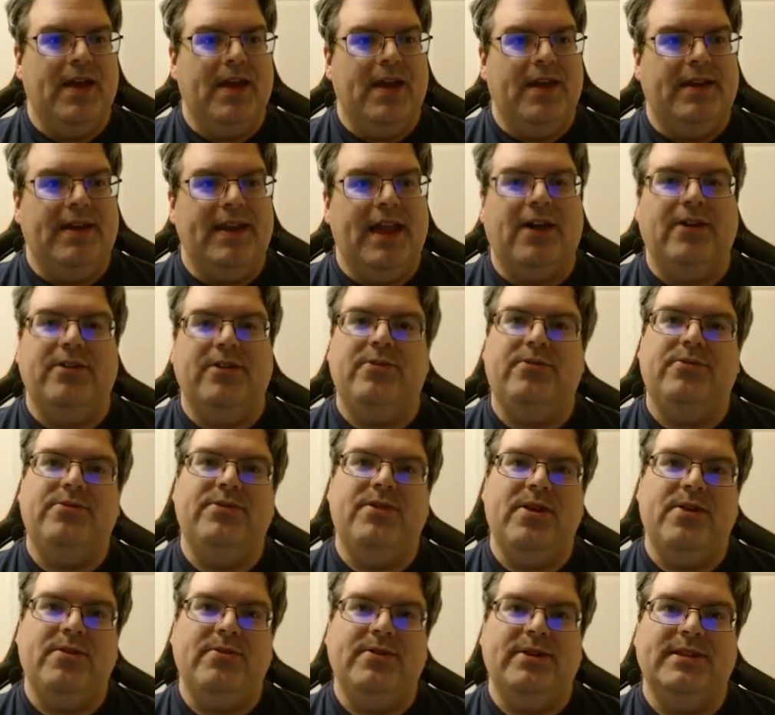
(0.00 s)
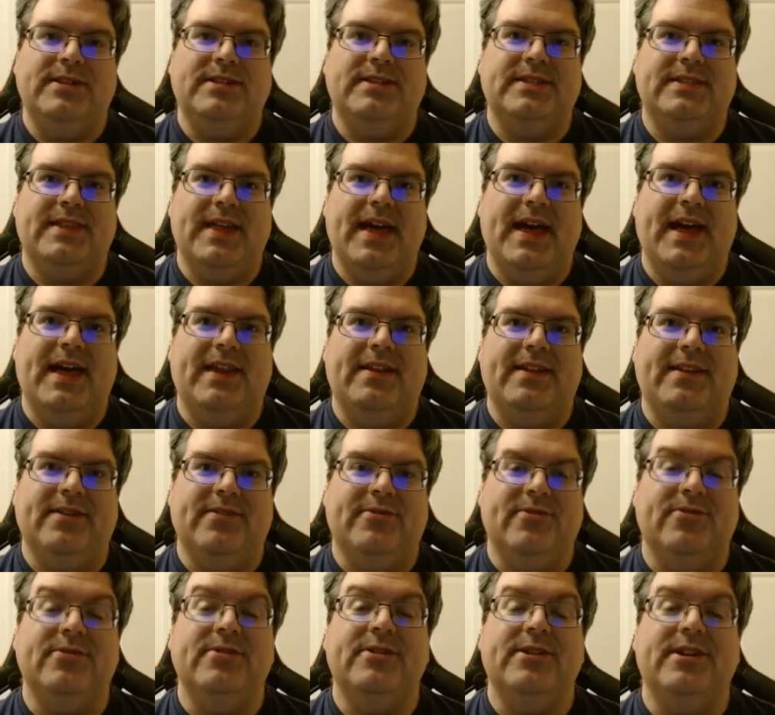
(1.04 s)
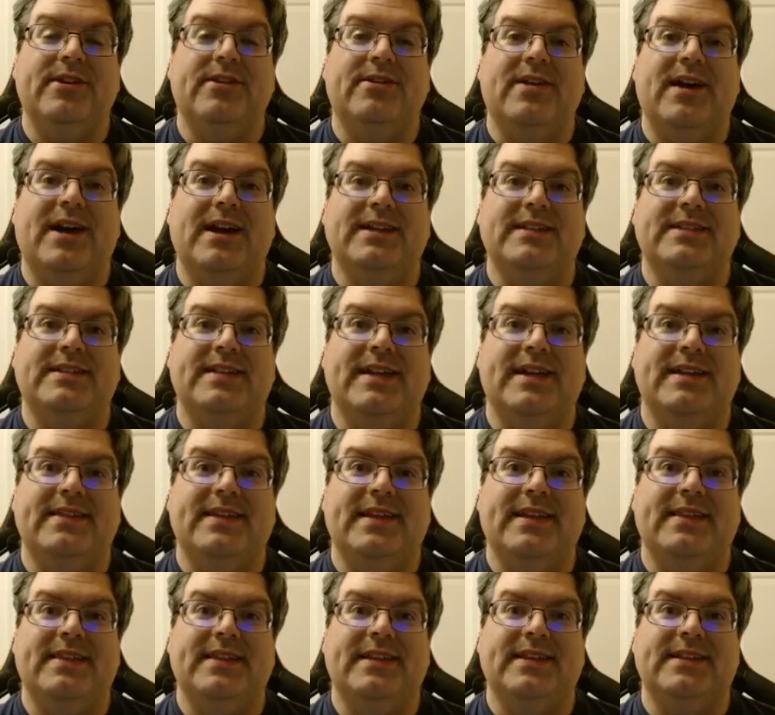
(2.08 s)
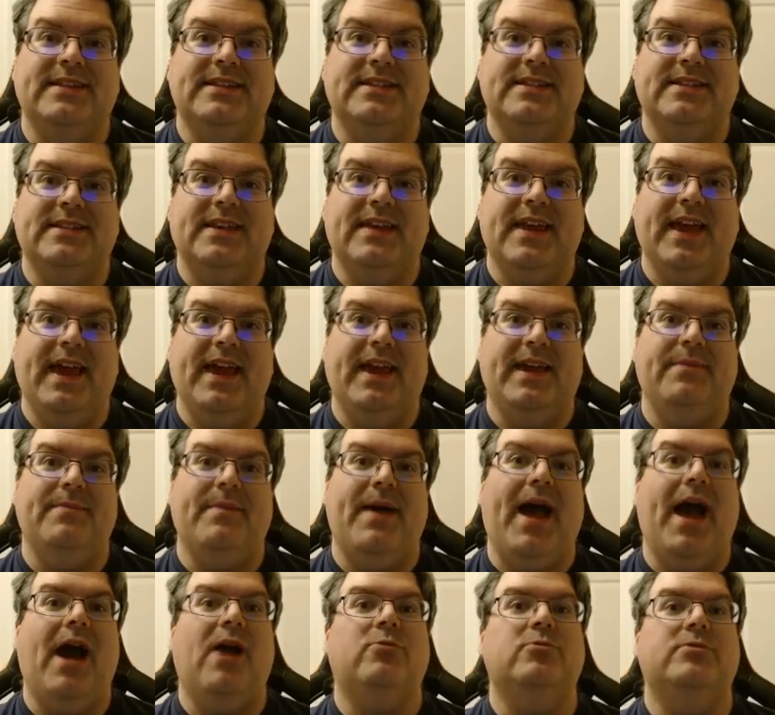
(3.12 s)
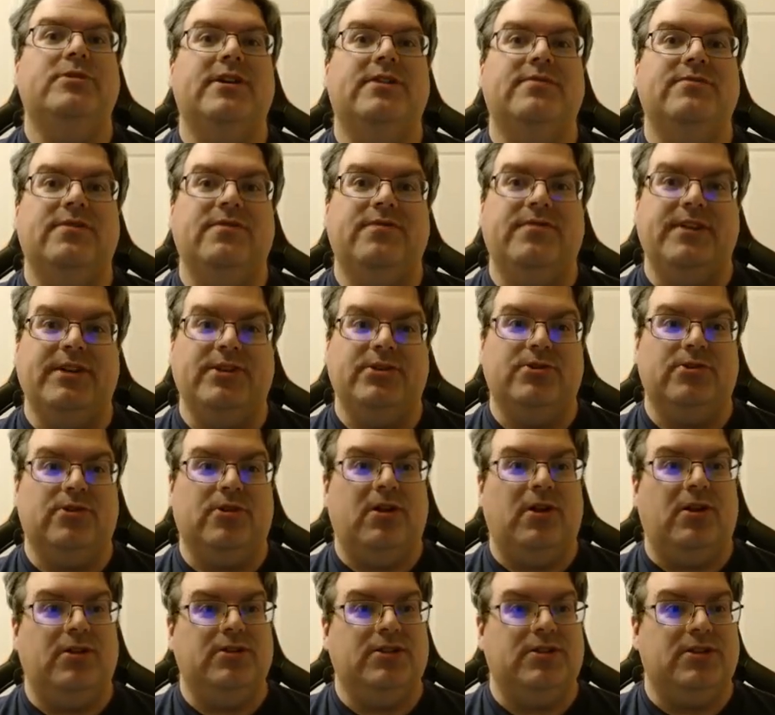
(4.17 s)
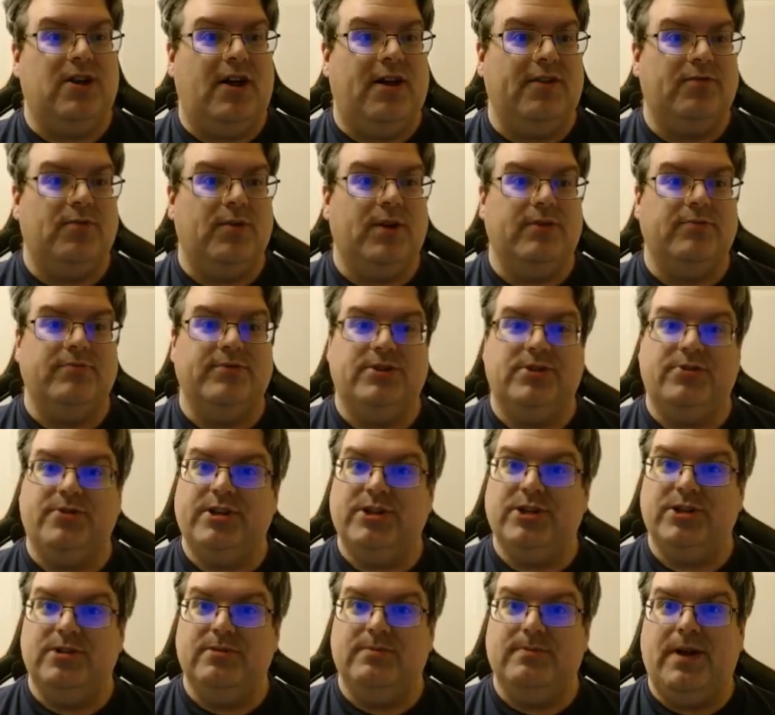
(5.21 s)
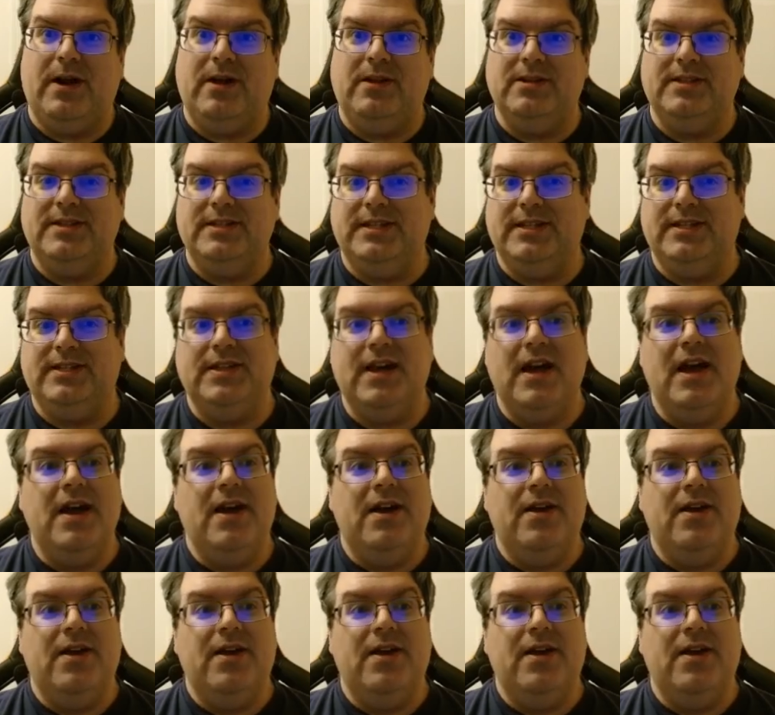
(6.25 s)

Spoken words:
Now you'll notice that earlier I said that this came out of a feature called software restriction policies.